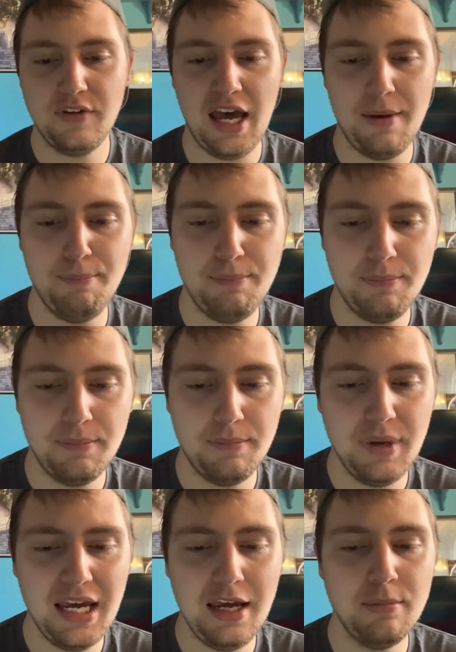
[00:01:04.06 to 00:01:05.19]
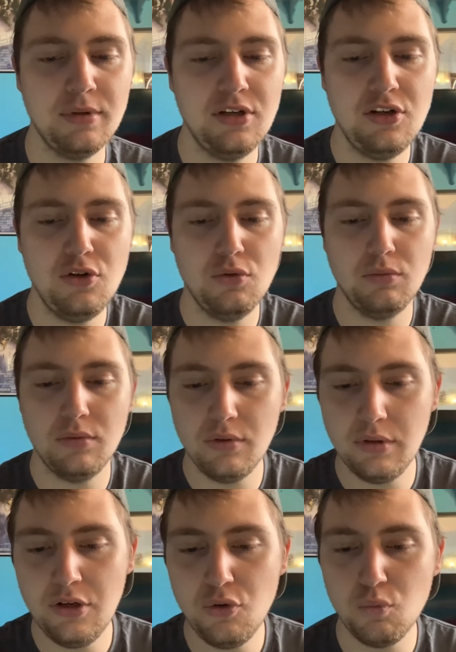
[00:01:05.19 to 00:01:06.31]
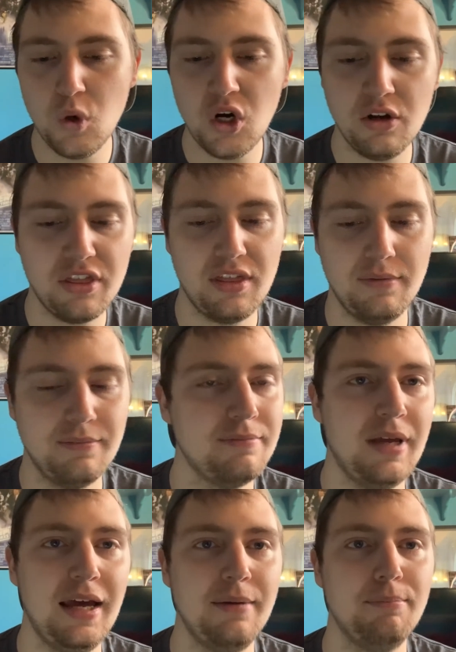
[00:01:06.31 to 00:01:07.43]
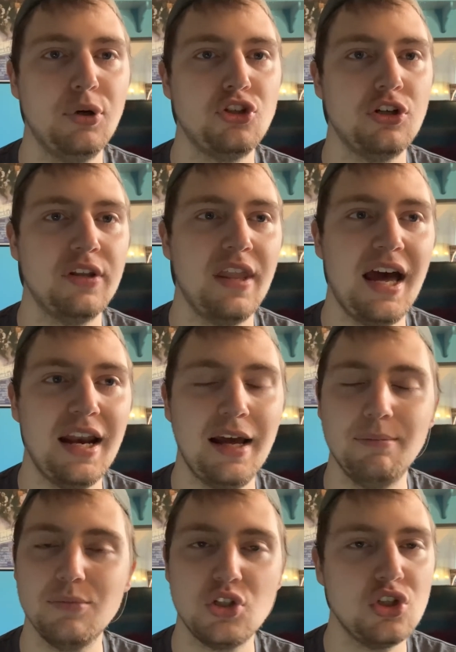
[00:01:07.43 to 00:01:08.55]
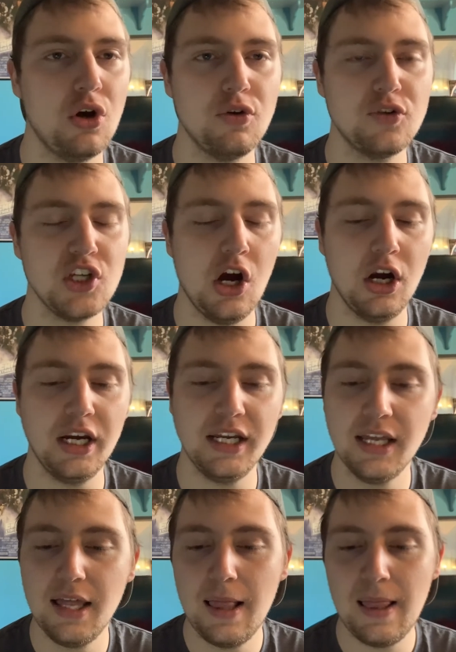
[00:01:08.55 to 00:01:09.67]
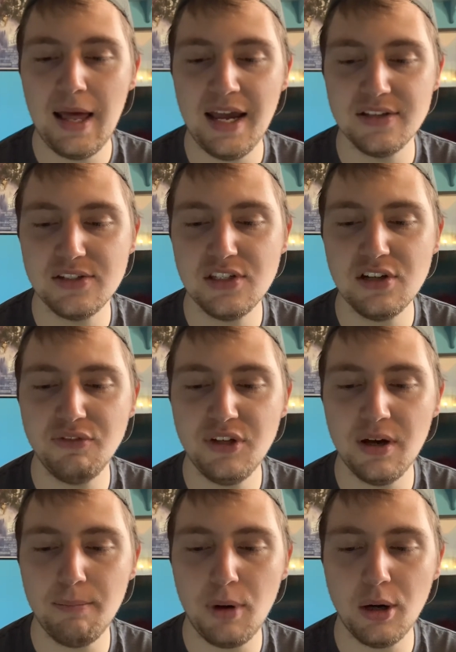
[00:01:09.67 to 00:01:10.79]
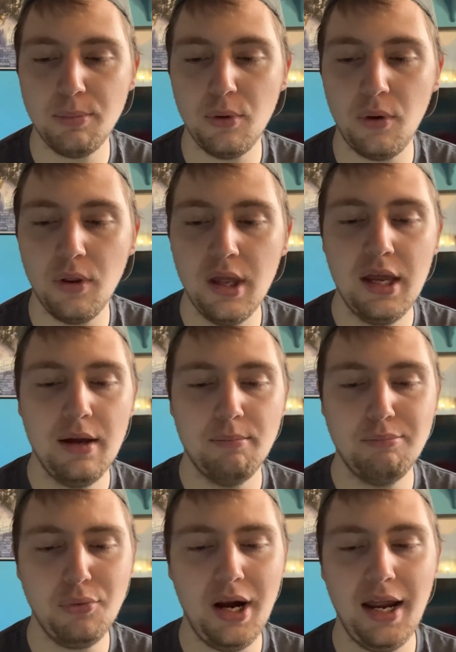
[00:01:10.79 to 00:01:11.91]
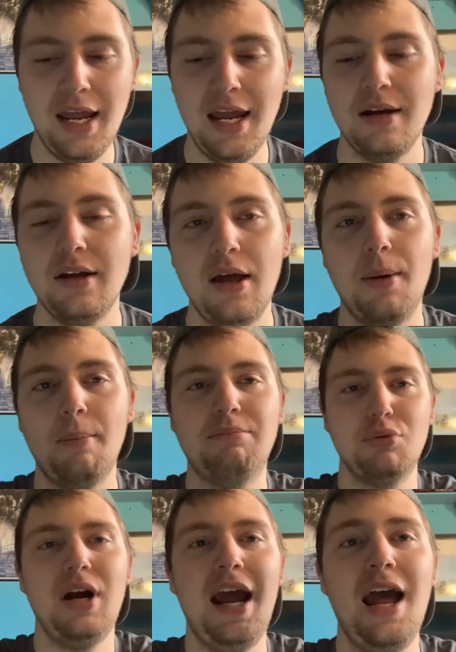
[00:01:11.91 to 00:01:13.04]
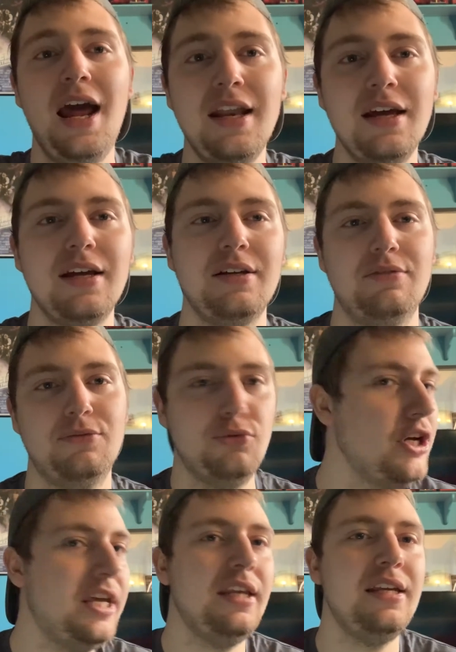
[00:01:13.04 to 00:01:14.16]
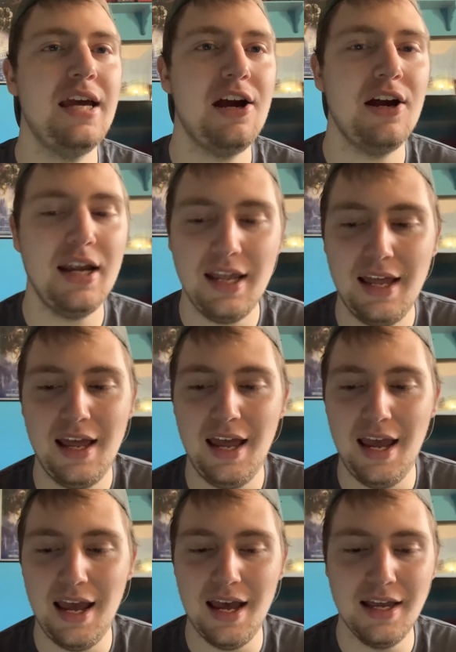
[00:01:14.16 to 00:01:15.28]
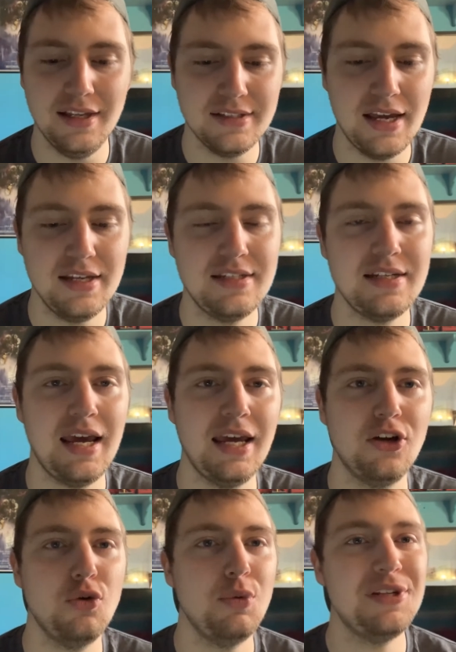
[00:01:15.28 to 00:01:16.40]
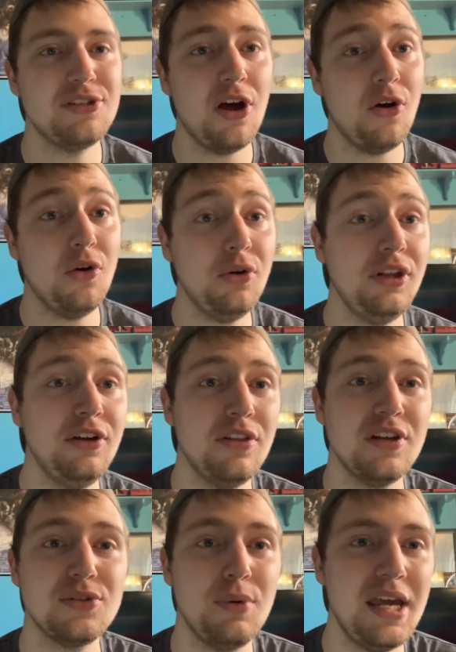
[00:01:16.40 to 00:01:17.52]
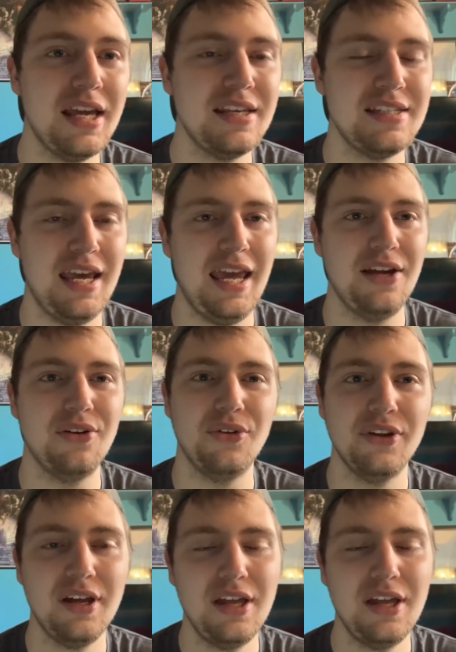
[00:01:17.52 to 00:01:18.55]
got Babe Newworth. I butchered that. I'm so sorry. As Sylvia Marple. And Brad freaking Garrett as Tank, who we saw earlier this week in Tangled.